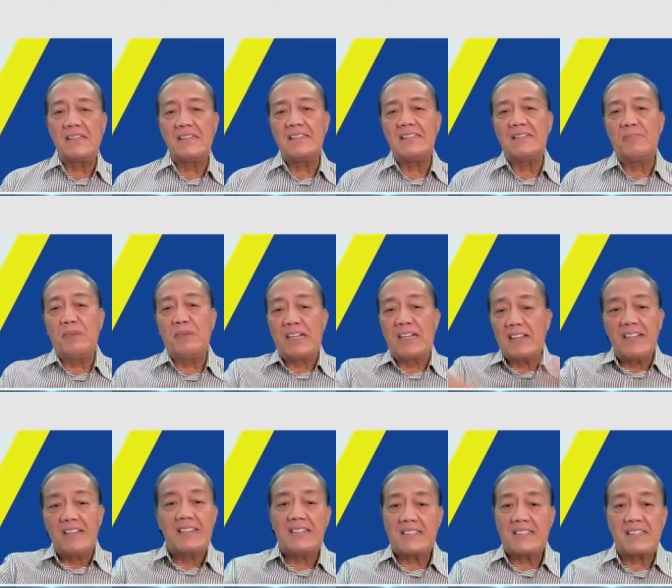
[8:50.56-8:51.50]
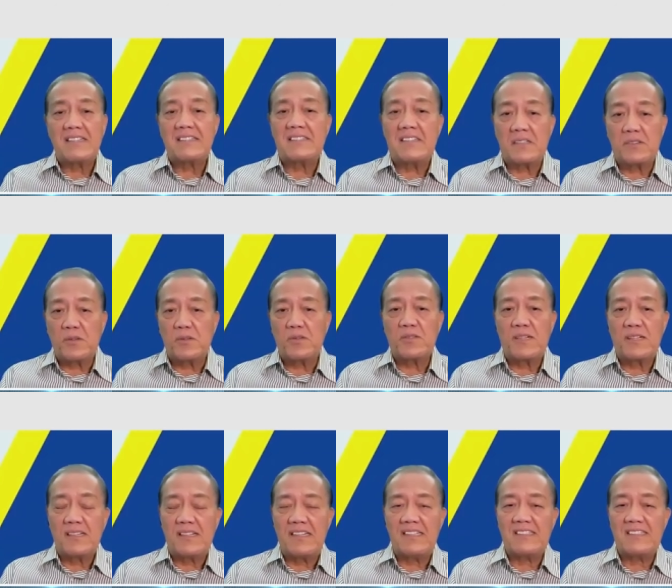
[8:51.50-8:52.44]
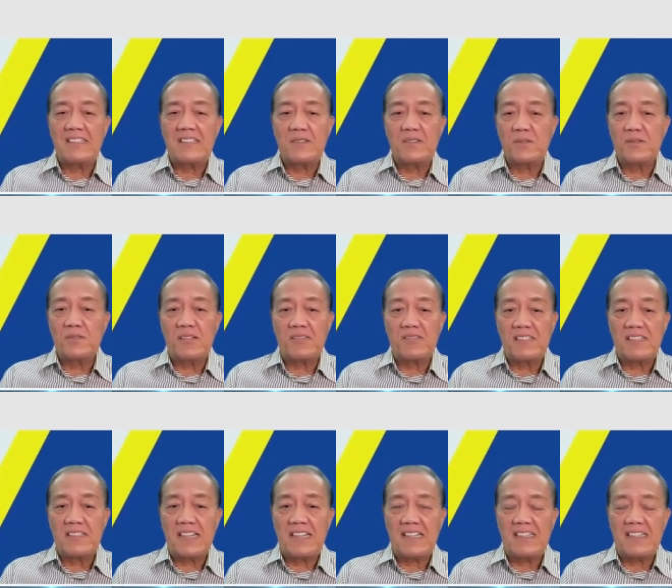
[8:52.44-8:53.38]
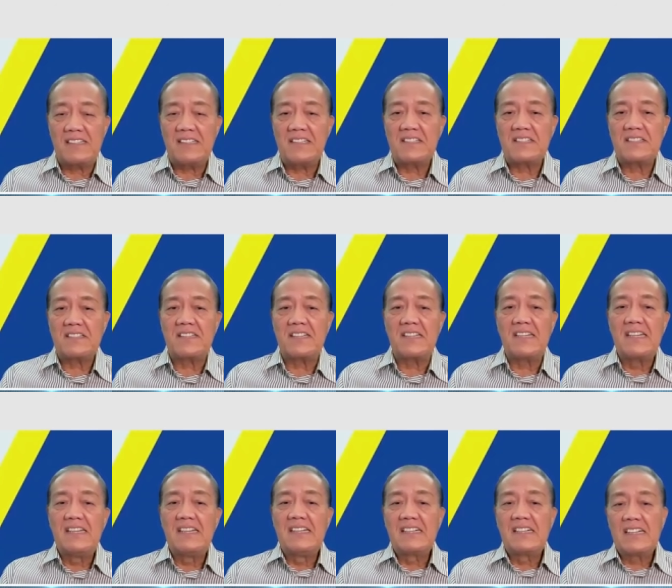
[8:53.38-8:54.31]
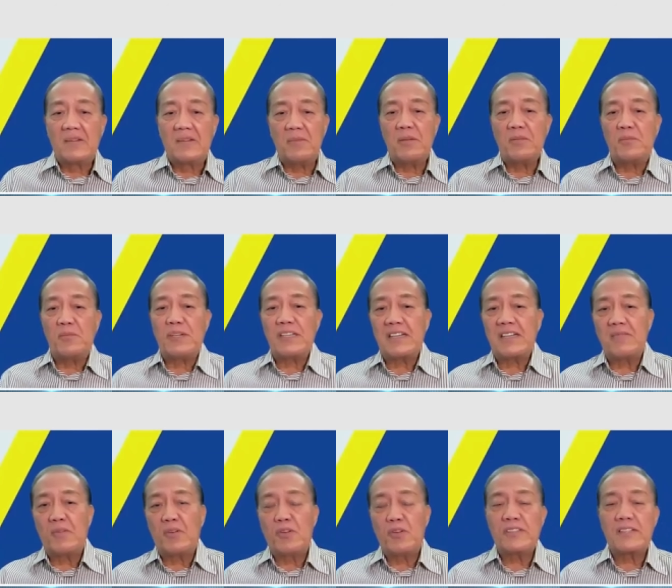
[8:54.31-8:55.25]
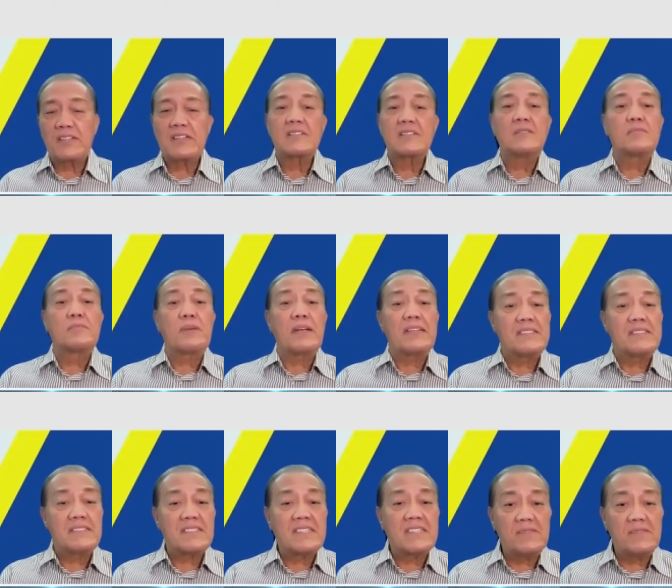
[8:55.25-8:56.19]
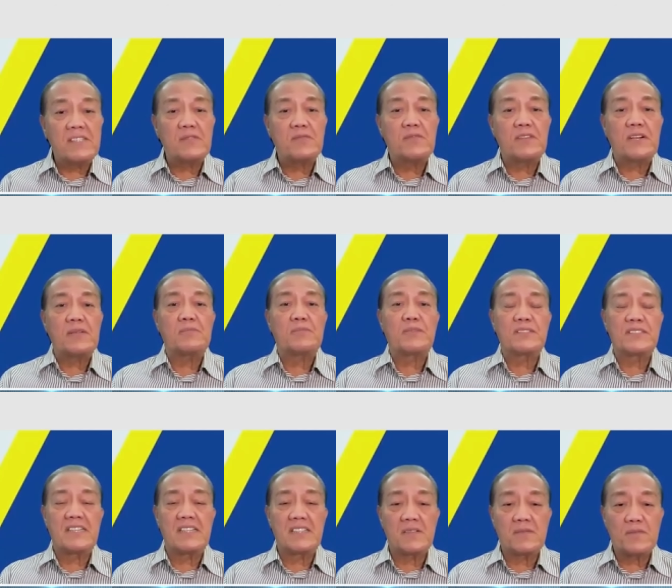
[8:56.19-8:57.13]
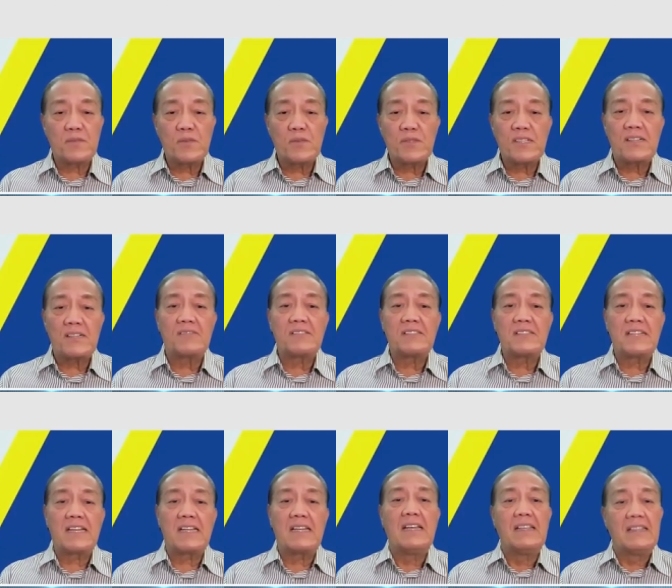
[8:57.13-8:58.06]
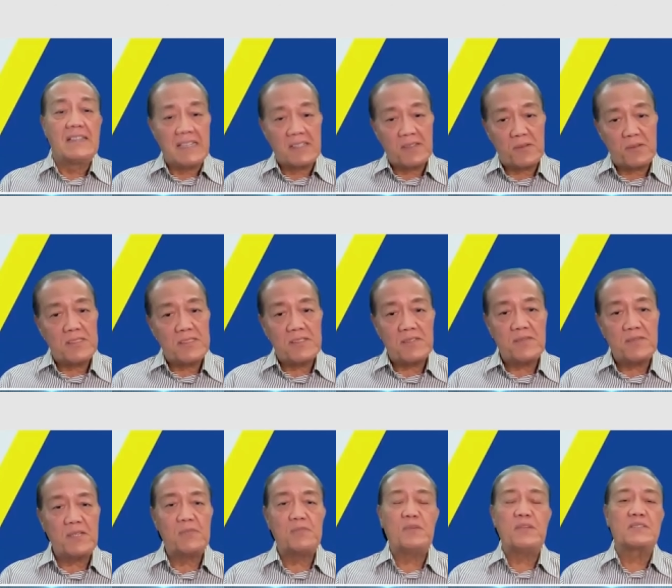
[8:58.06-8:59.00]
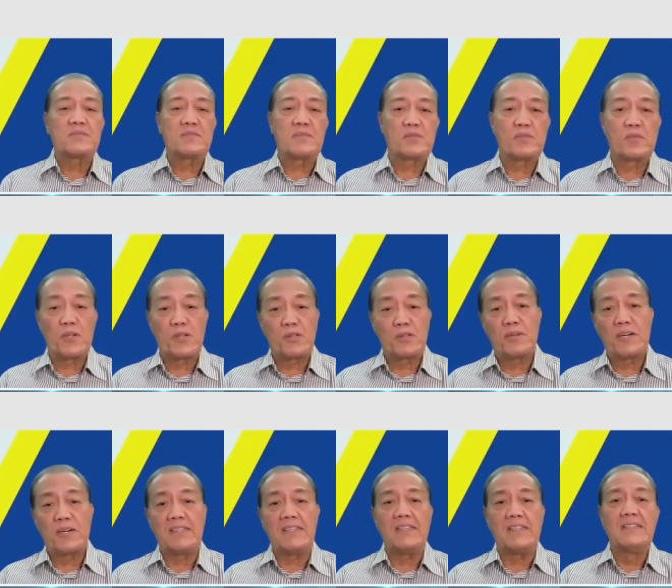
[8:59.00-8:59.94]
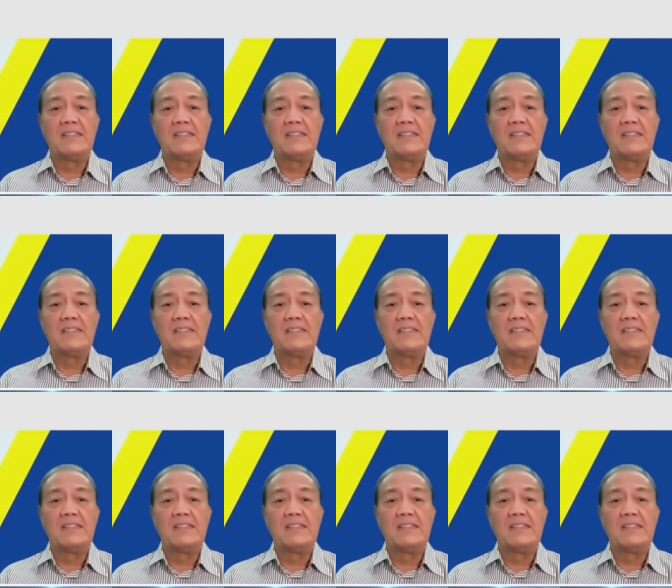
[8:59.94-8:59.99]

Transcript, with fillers: the bigger industry is the total is the total retail industry. Coming brick and mortar comprise 75% of total retail, not only in the Philippines but worldwide.